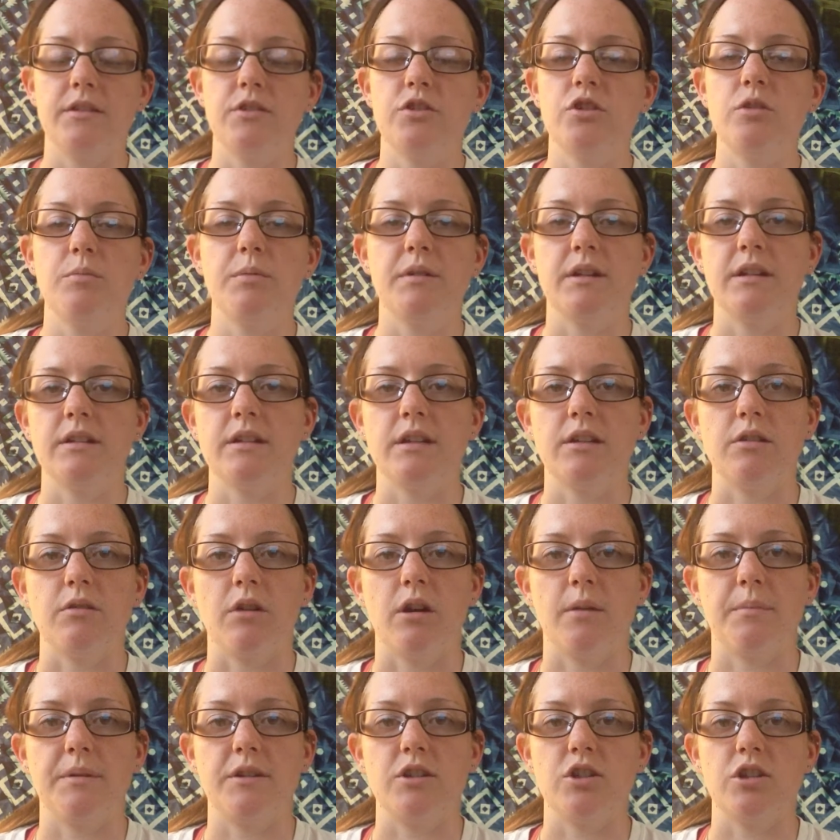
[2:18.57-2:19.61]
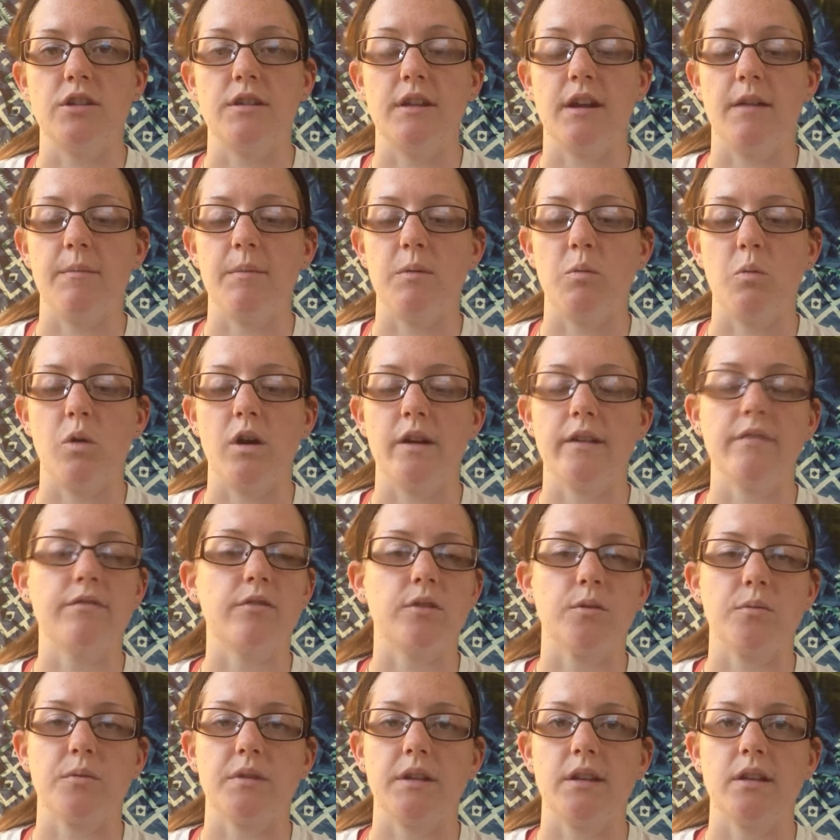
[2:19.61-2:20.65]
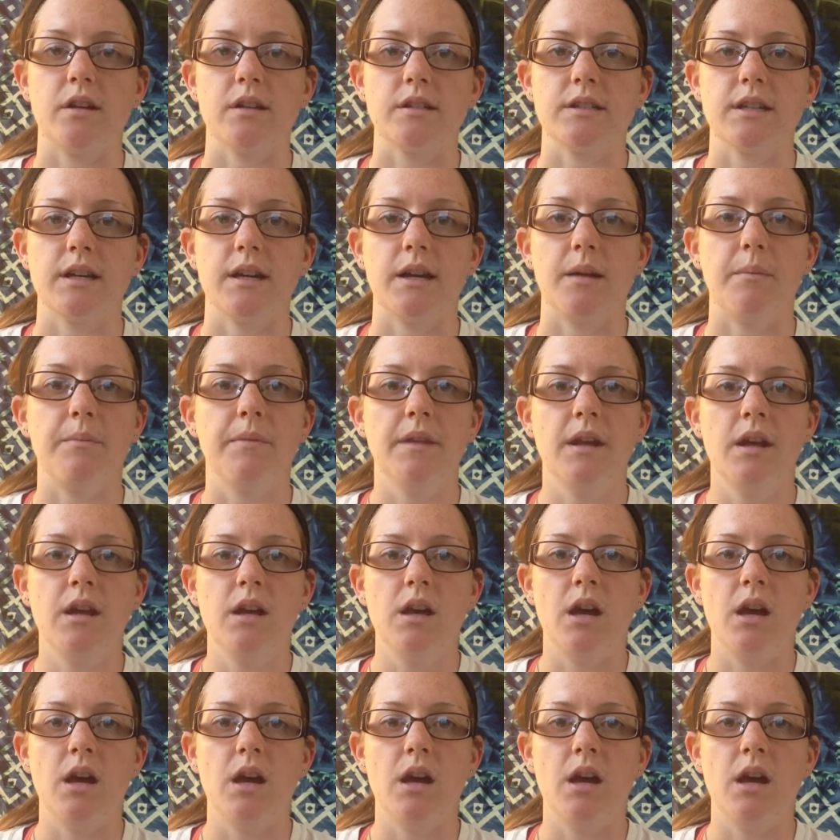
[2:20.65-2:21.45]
Super Nintendo RPG that I've been wanting for a really long time.